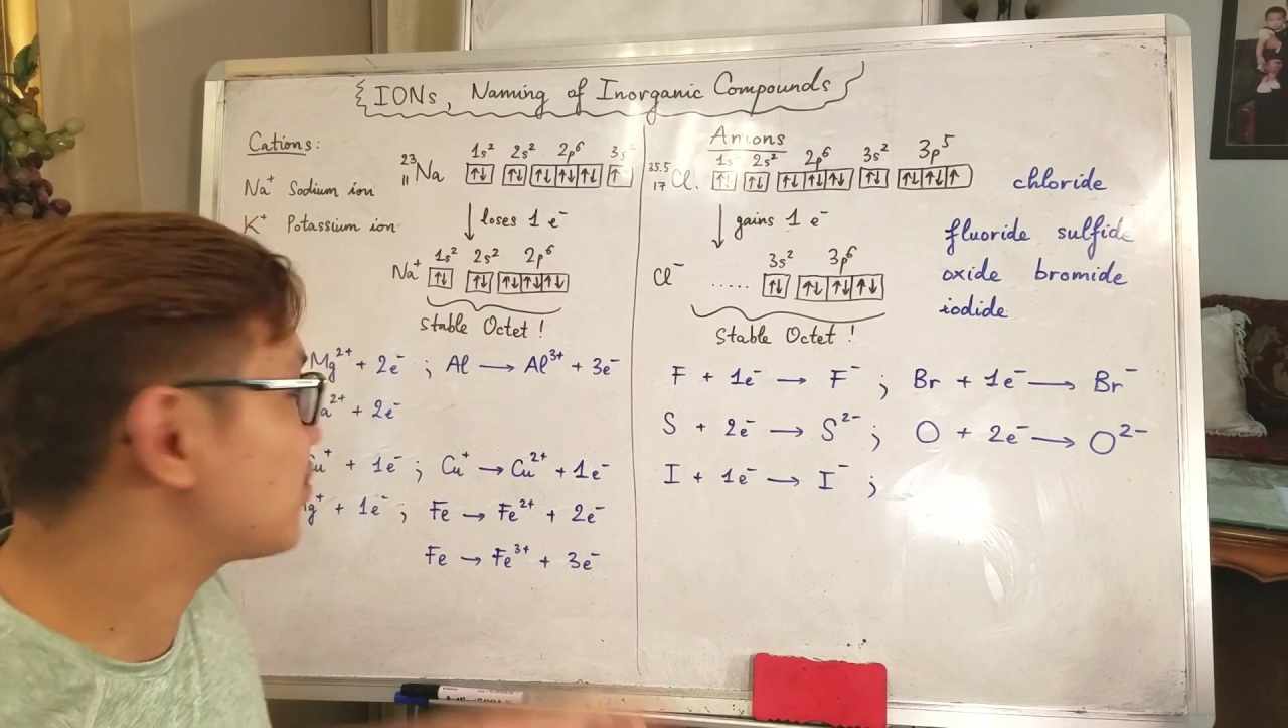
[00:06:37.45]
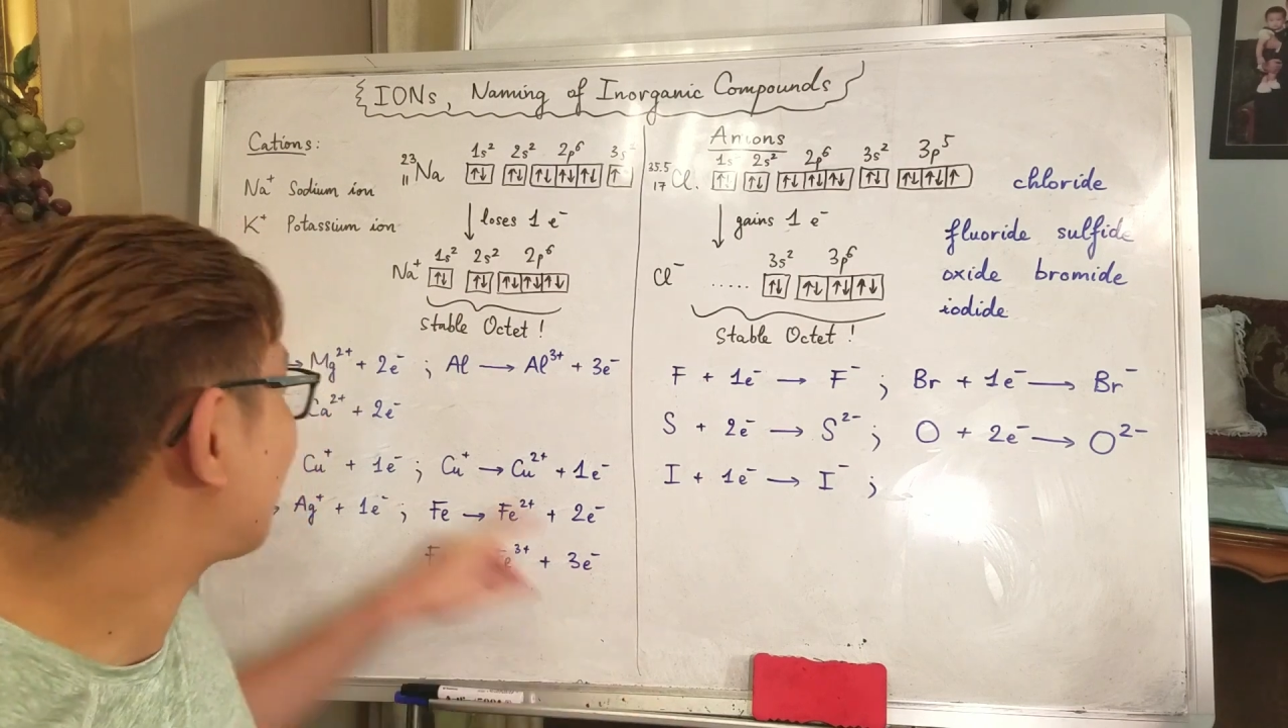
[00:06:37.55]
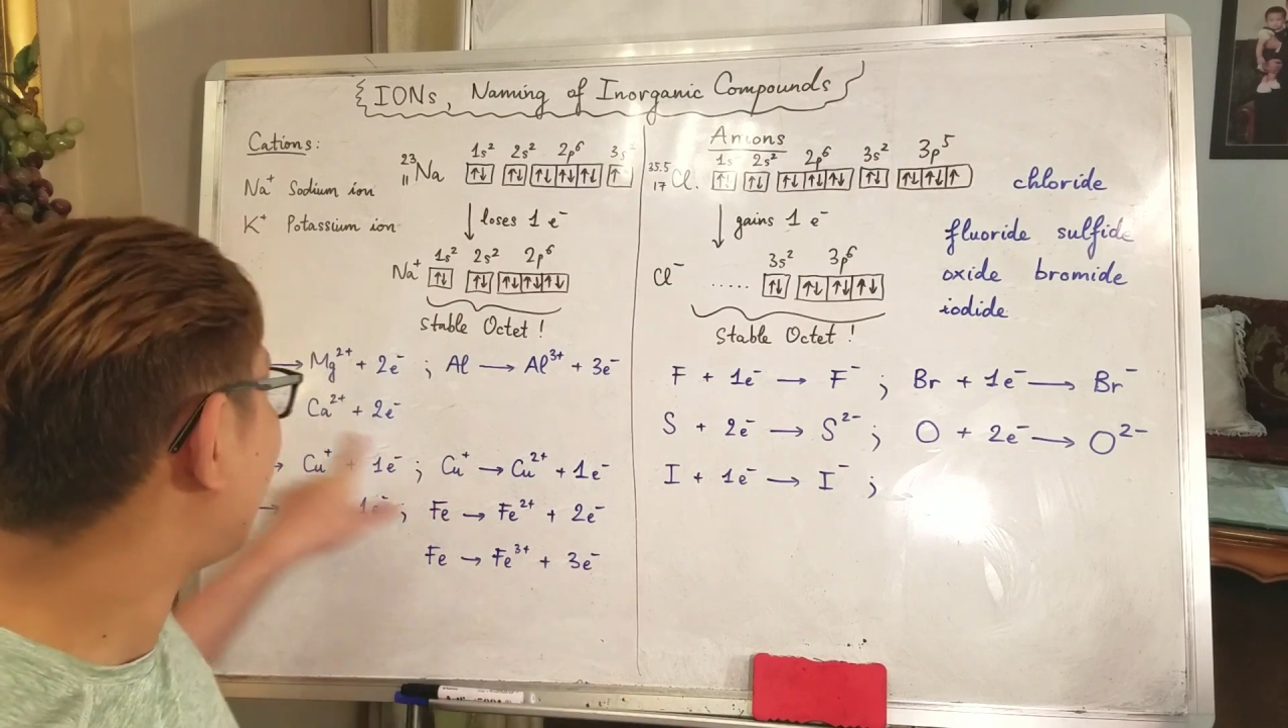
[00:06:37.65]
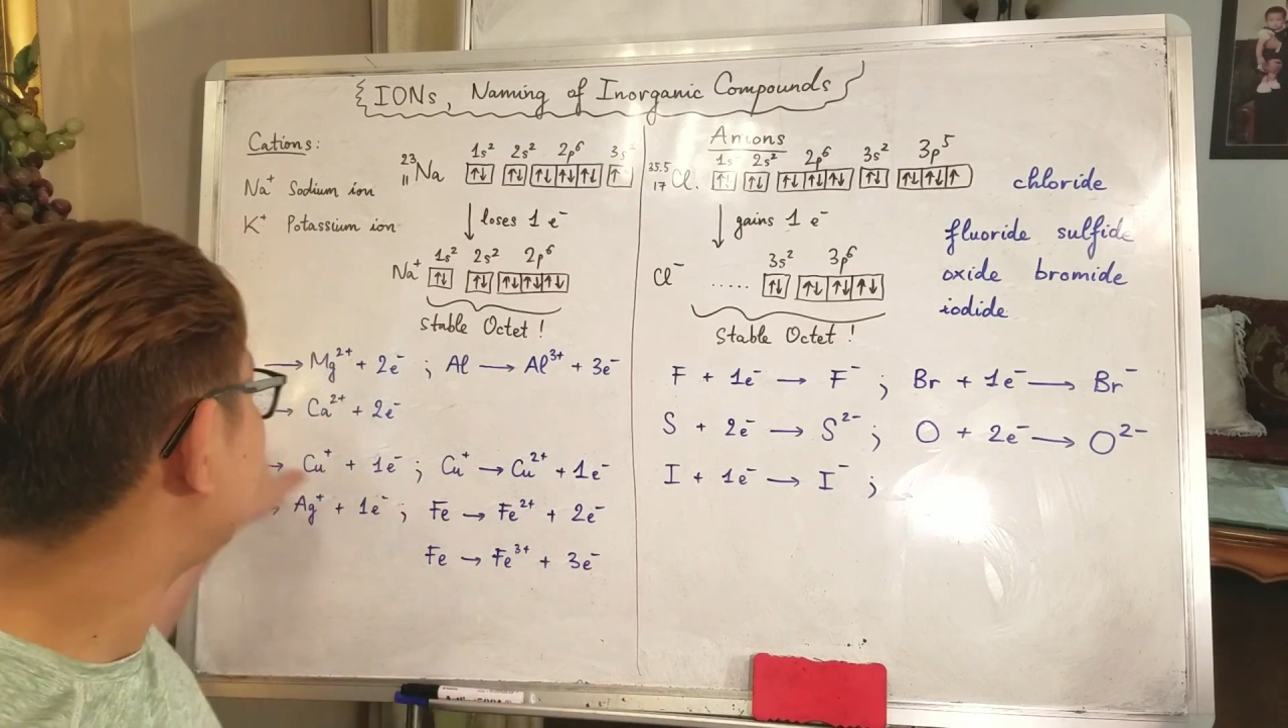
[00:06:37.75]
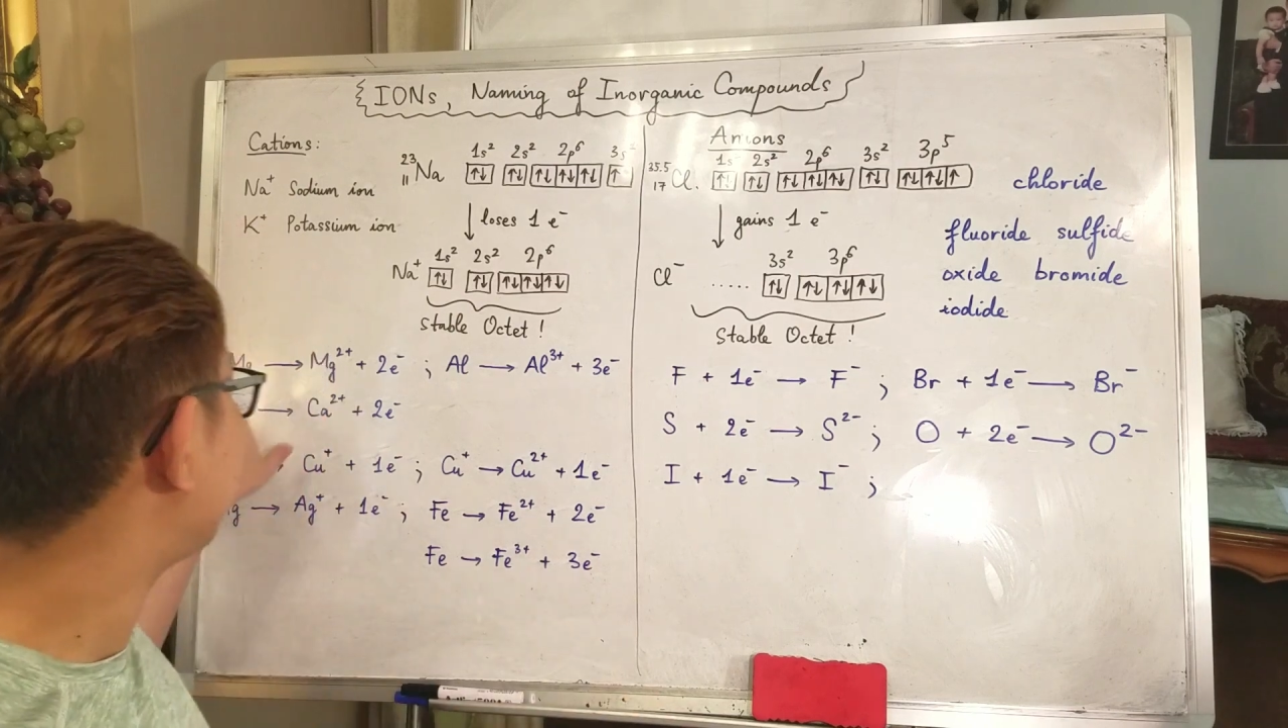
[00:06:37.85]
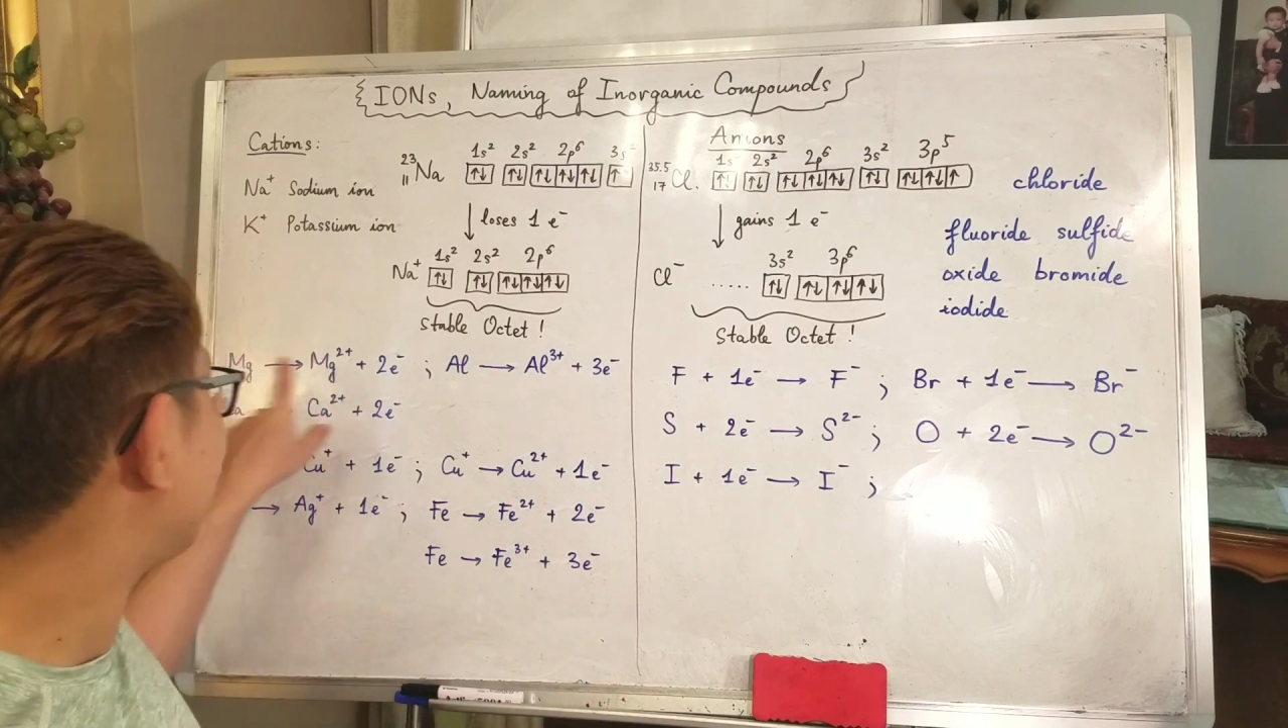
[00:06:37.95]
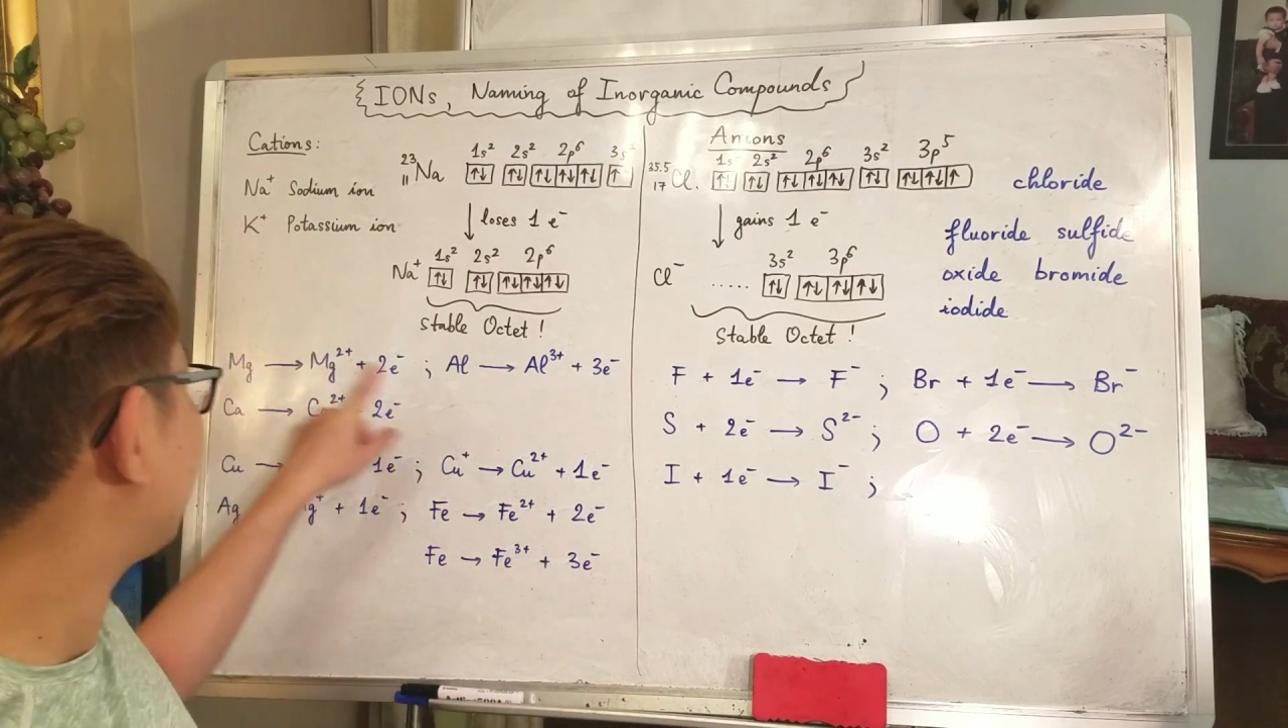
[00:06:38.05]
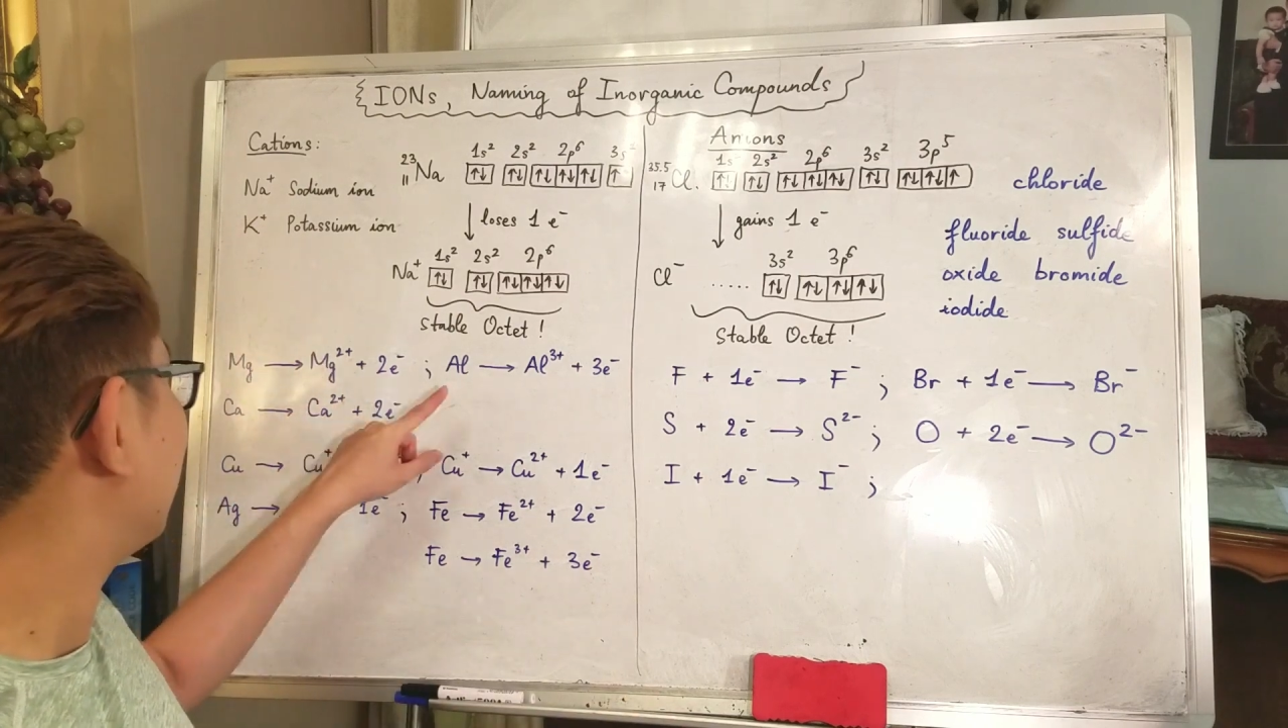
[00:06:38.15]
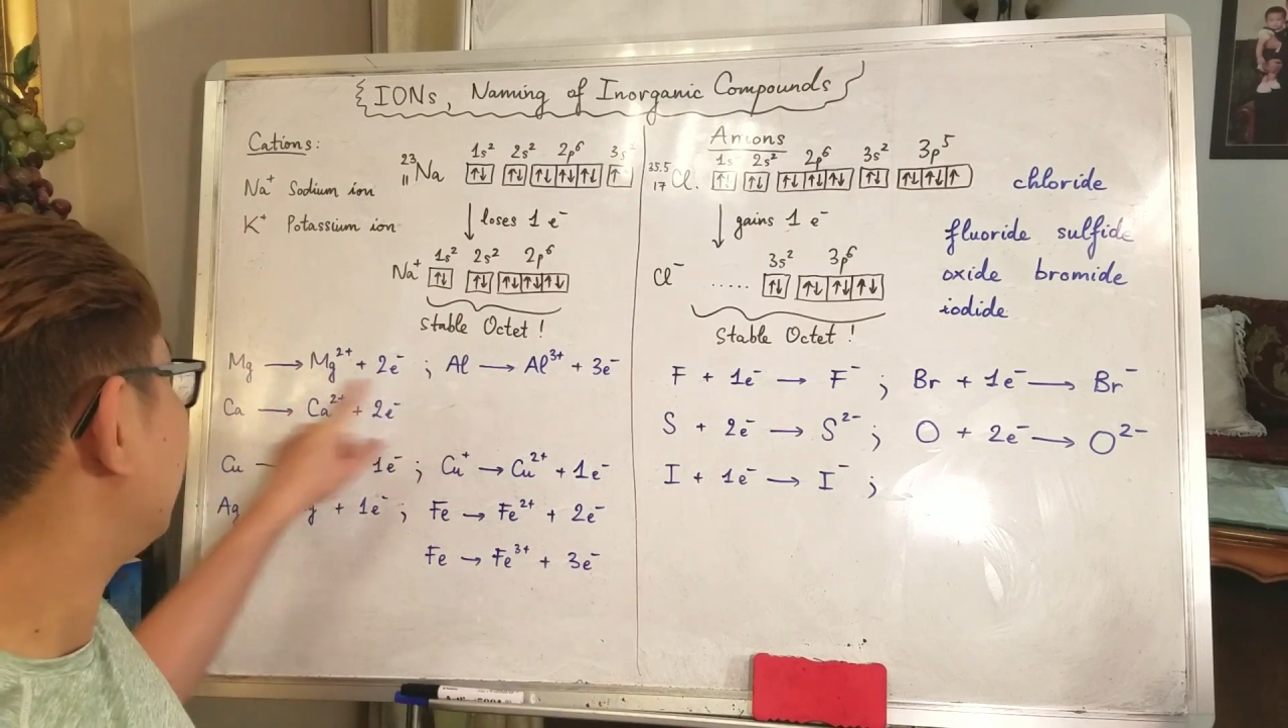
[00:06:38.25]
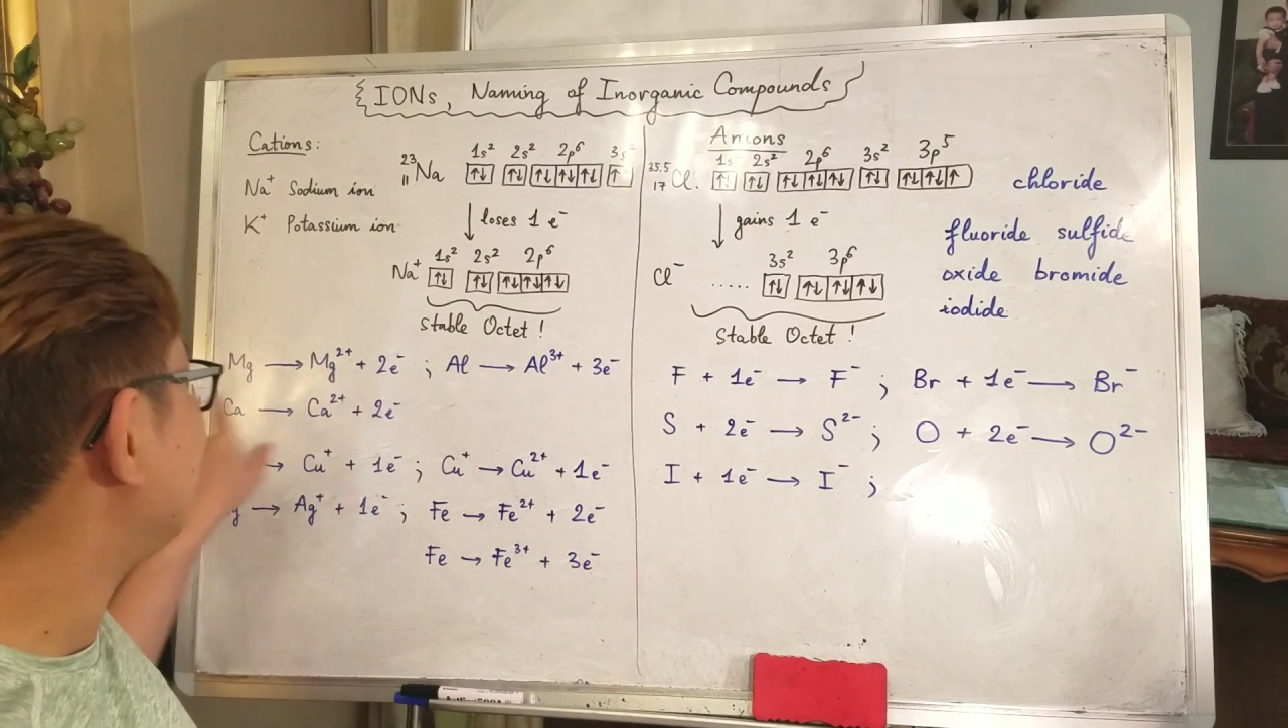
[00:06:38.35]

write down